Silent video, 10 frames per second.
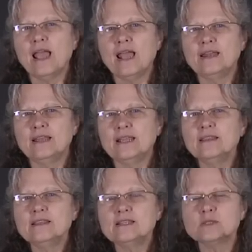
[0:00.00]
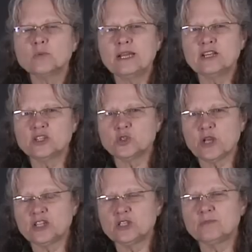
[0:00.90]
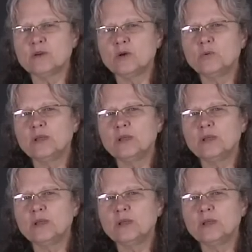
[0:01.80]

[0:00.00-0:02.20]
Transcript: And in this weight extraction mode,